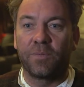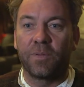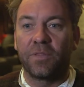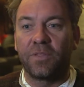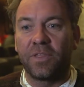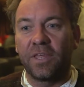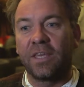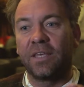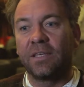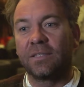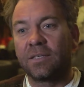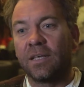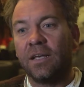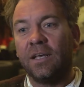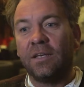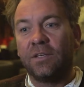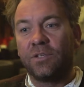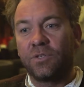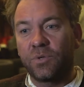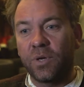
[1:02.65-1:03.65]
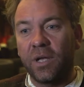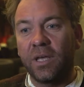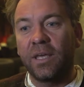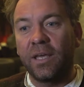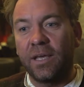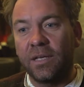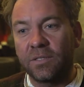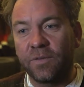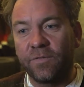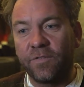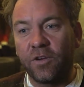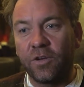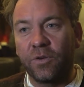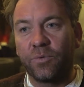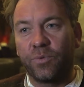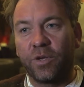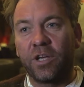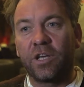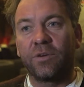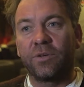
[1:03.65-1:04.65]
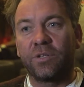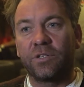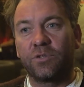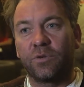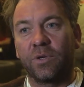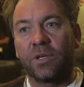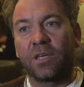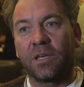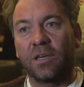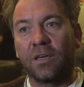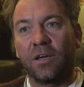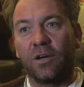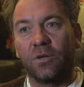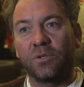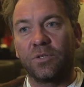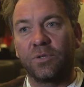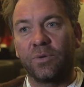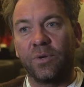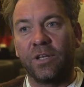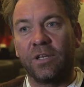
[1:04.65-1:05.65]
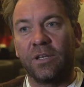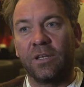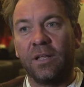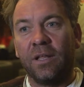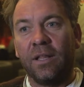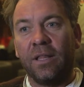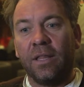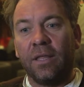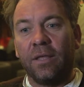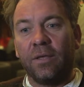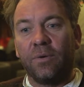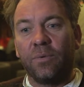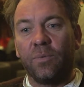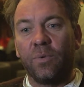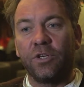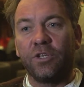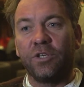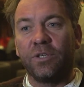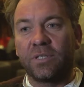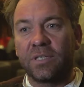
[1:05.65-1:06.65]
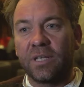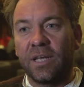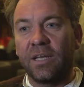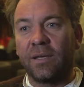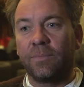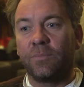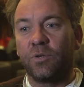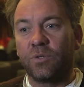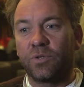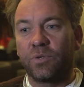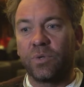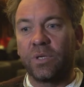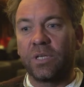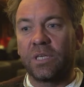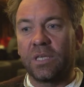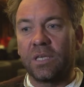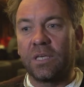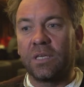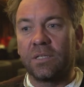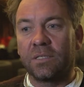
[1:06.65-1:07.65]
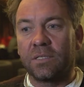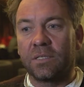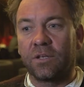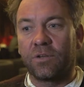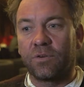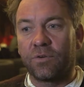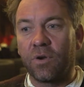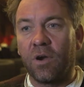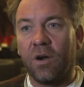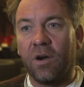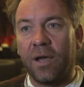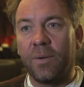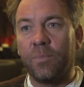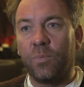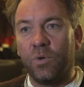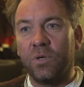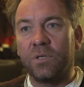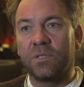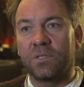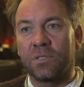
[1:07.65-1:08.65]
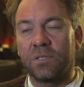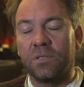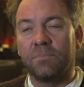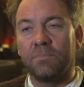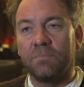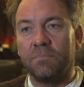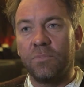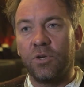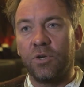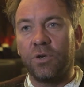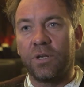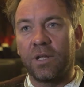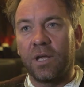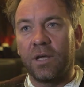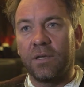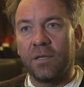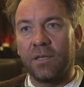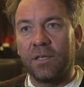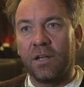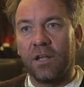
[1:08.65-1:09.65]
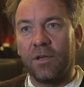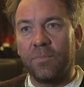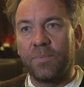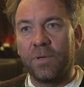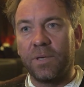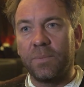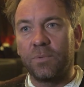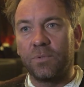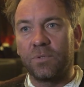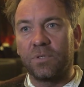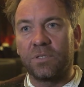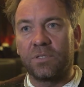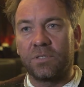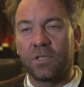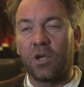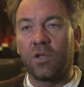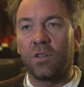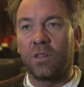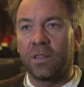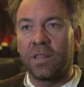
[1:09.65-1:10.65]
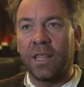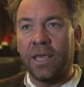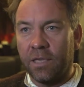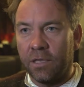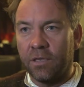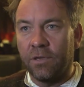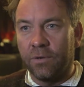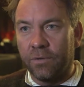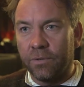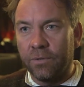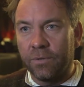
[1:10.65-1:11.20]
But the thing is, Australia has a very rigorous drinking culture, and when you say I'm not drinking, it's a crime worse than murder. You know, people just don't let you.